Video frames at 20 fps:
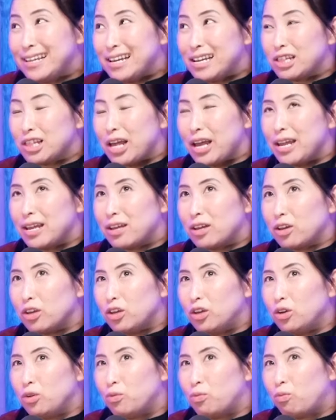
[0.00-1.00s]
In that, like,
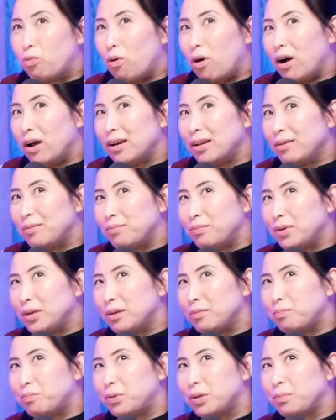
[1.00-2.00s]
you want to
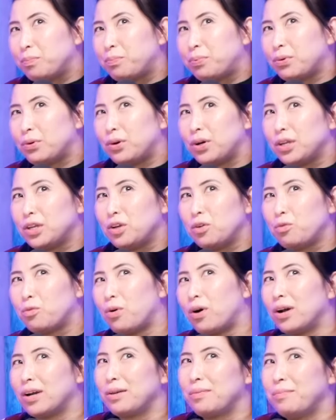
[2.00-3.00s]
meet people and you
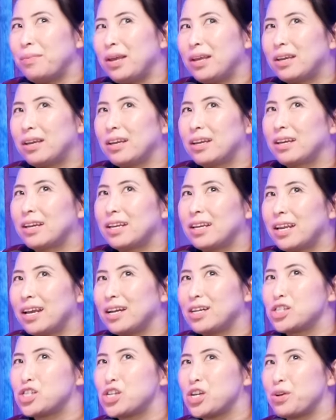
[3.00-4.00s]
want to make a
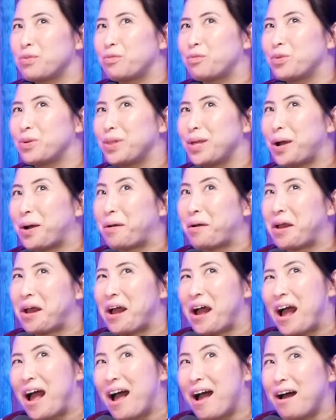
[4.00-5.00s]
connection without
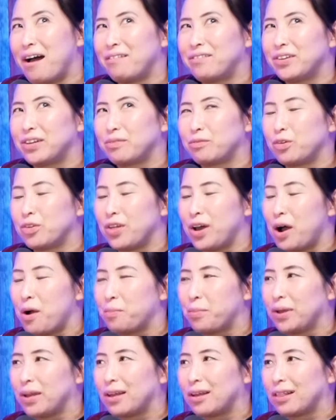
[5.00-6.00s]

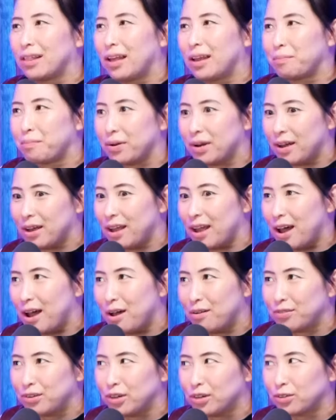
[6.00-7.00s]
being like, but I
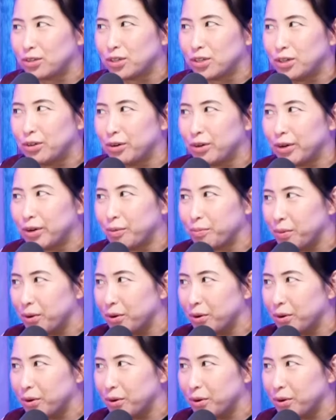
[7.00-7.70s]
have an ulterior